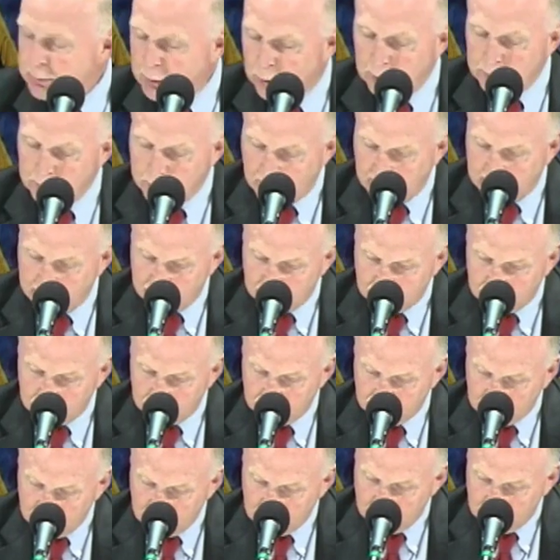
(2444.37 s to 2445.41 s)
milk
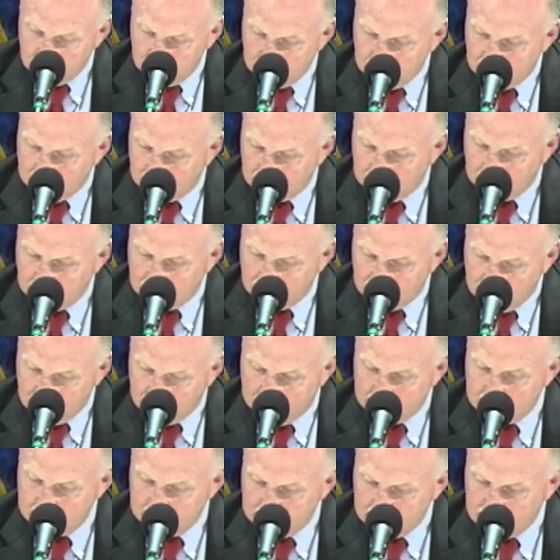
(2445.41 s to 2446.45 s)
prices,
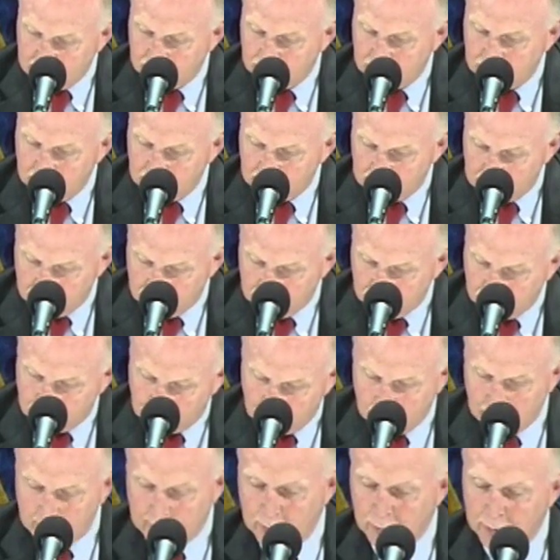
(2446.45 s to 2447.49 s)
that is
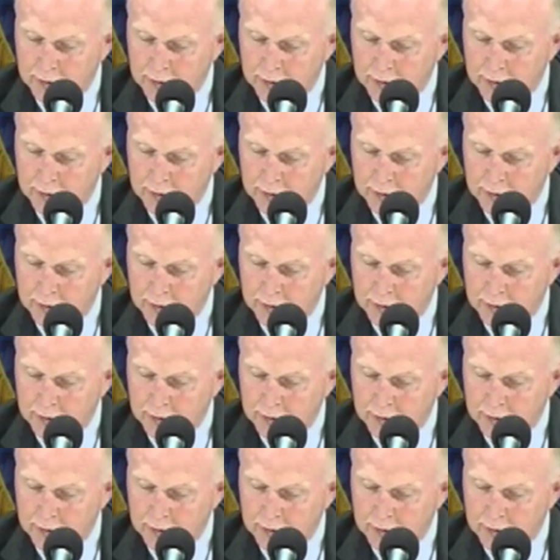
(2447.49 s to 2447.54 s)
concerning.